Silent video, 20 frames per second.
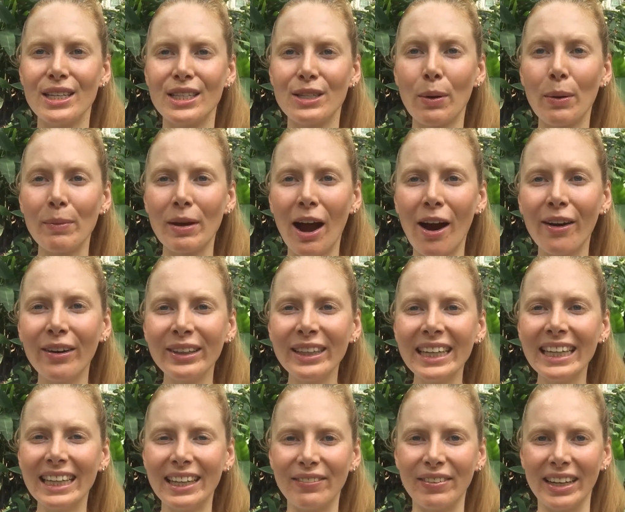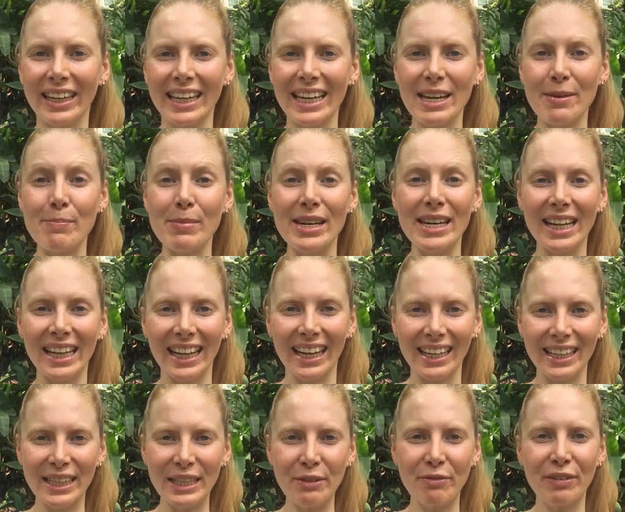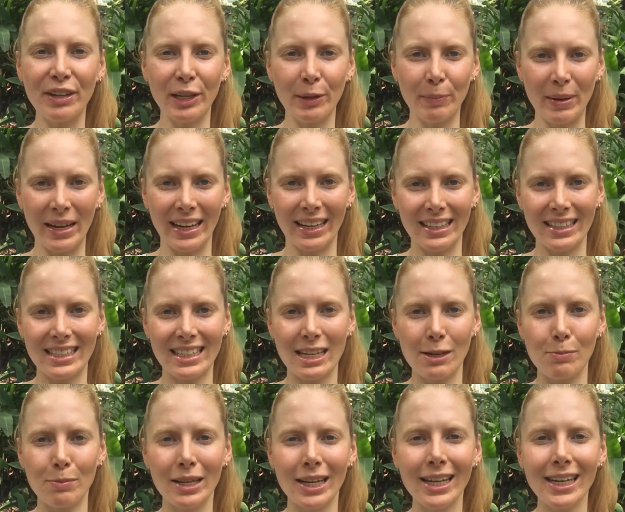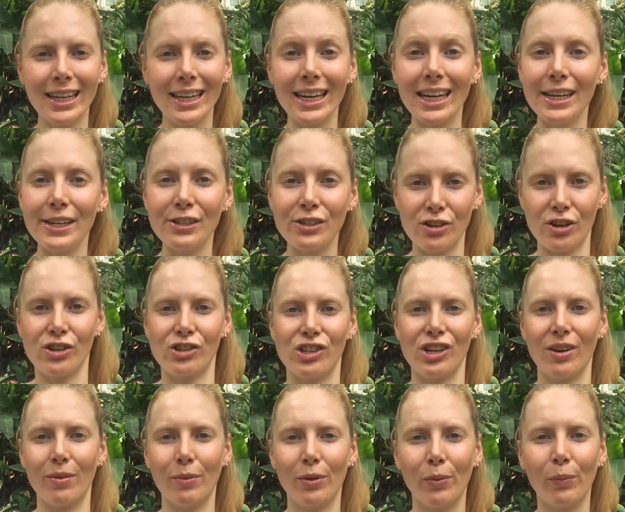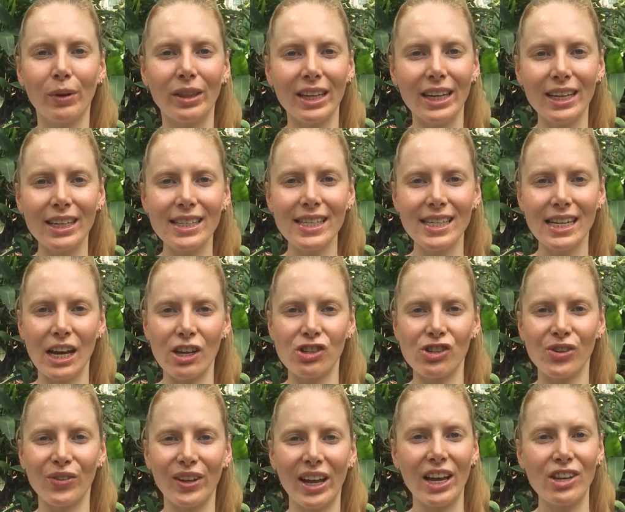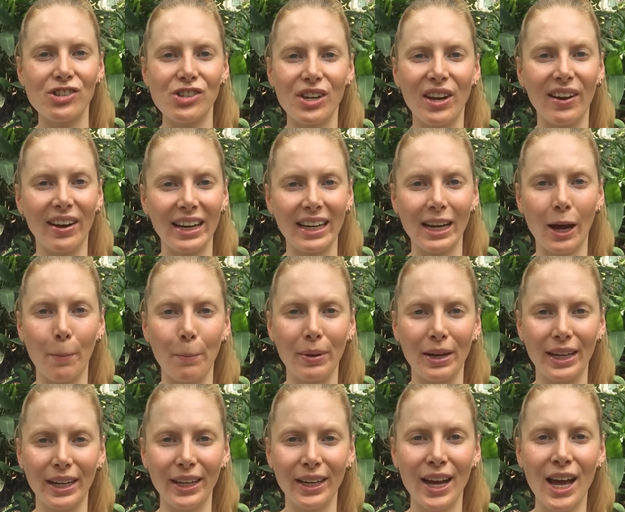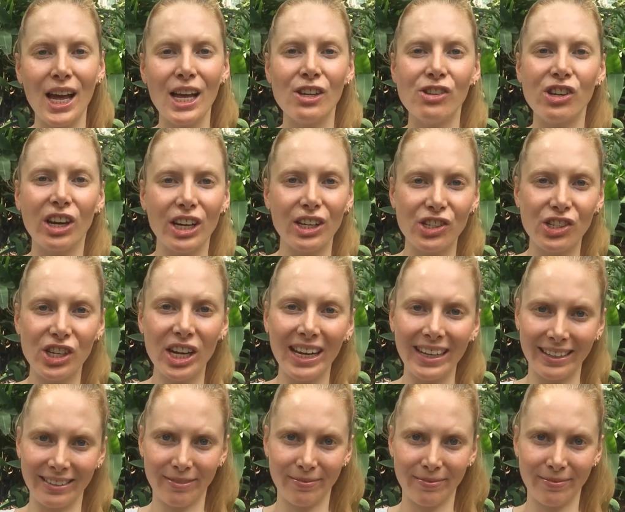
So I'm currently living in Manila, the Philippines, completing an internship with the international engineering company, GHD.